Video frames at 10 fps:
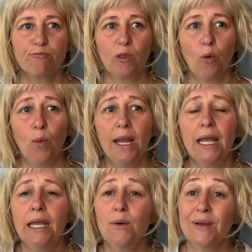
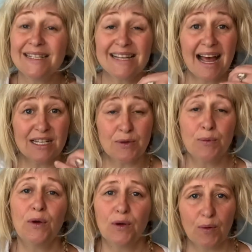when we start to
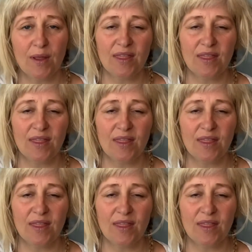work with